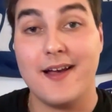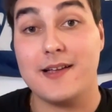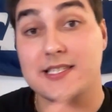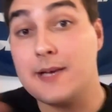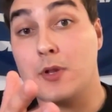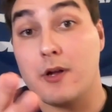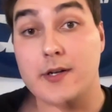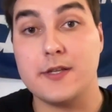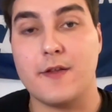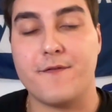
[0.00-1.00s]
similar
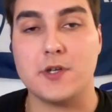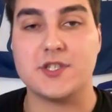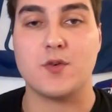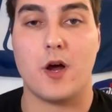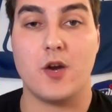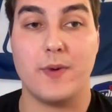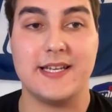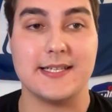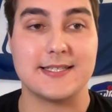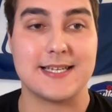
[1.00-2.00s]
to the first one we
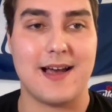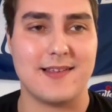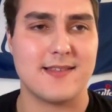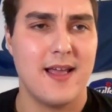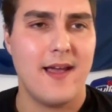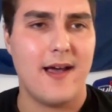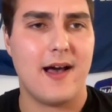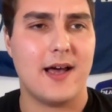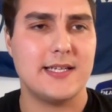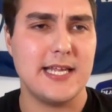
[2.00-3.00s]
discussed.
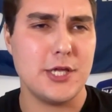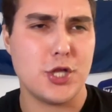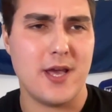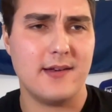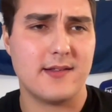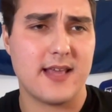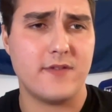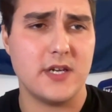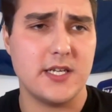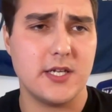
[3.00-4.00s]

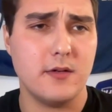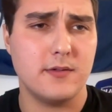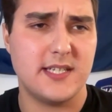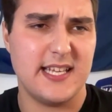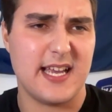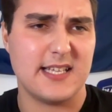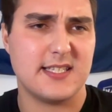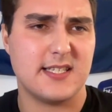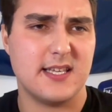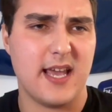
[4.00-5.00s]
Tshan72,
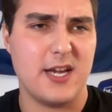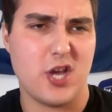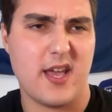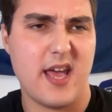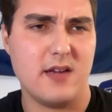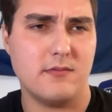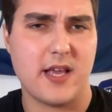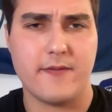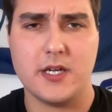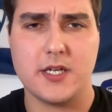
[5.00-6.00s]
Tshan
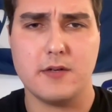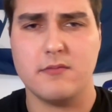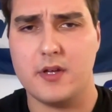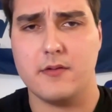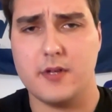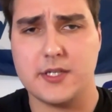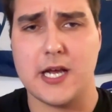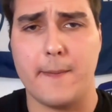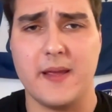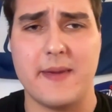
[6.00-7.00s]
72. You tell
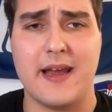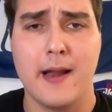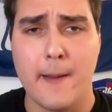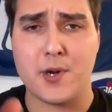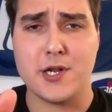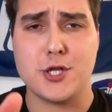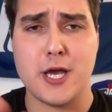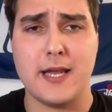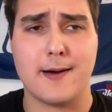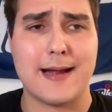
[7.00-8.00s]
me, man.
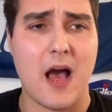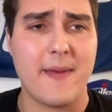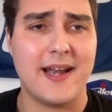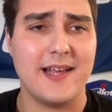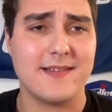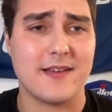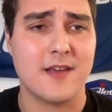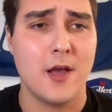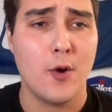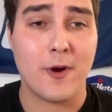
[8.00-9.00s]
Appreciate your comment. He says,
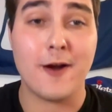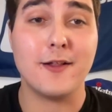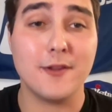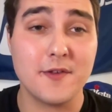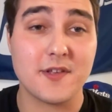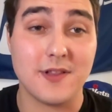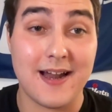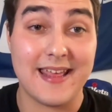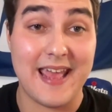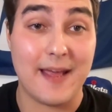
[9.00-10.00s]
we're going to lose a lot
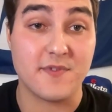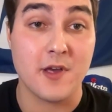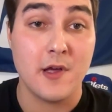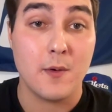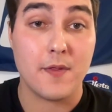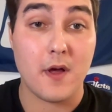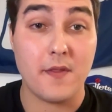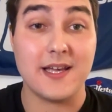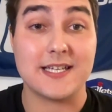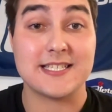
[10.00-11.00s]
of games. With all
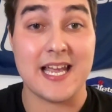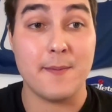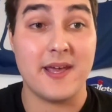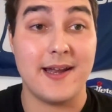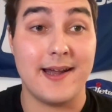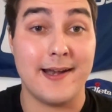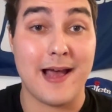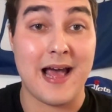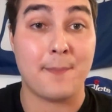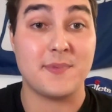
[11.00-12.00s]
the excitement and
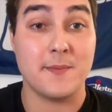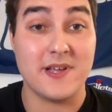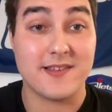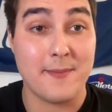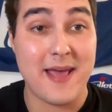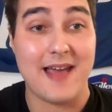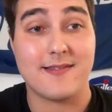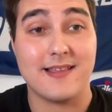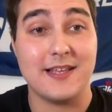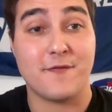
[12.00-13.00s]
optimism as
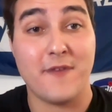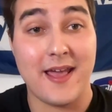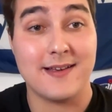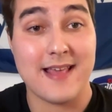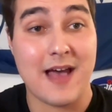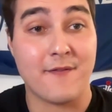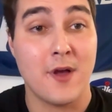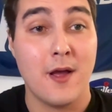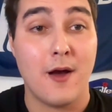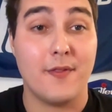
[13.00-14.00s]
these fans have,
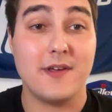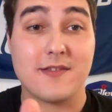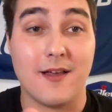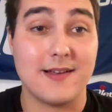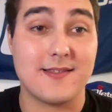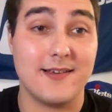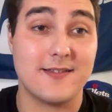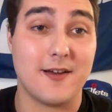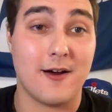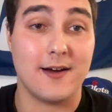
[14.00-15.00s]
these losses
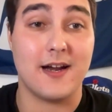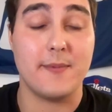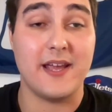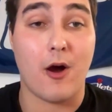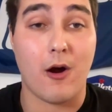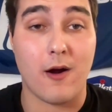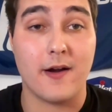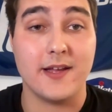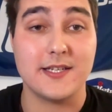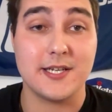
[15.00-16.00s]
are going to be
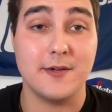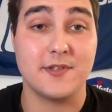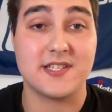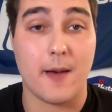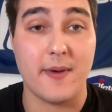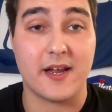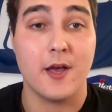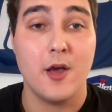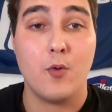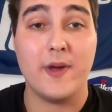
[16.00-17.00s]
hard to stomach.
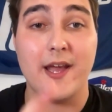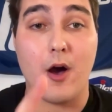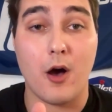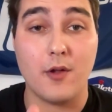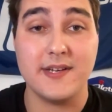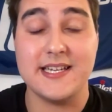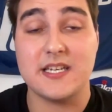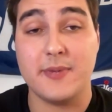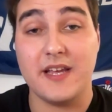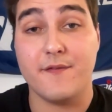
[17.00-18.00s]
We all need to
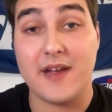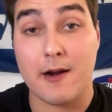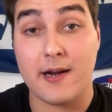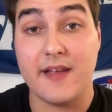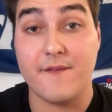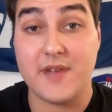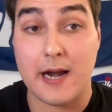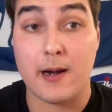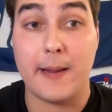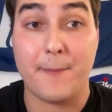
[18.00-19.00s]
be very,
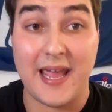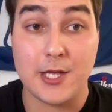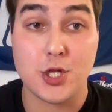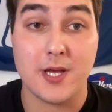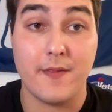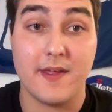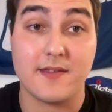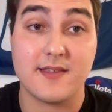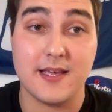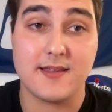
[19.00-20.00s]
very patient this
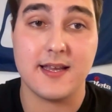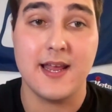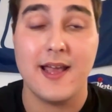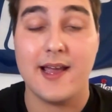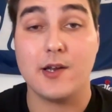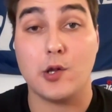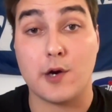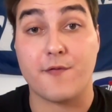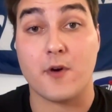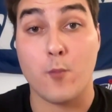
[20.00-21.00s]
season and look
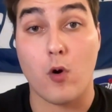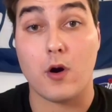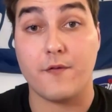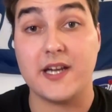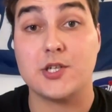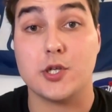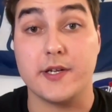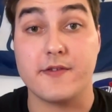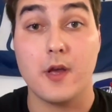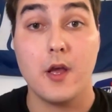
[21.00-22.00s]
for moral
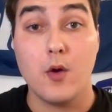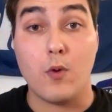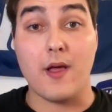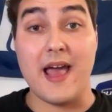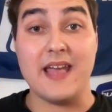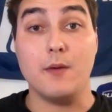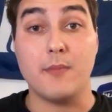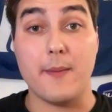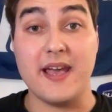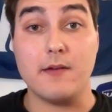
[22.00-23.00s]
victories. Well, hey,
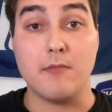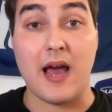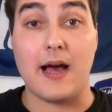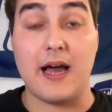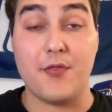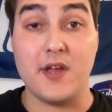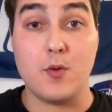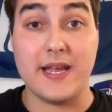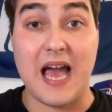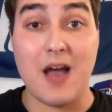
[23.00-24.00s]
my man, I think
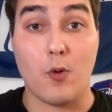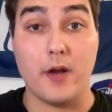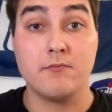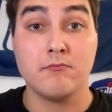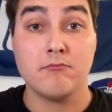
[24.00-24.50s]
we got one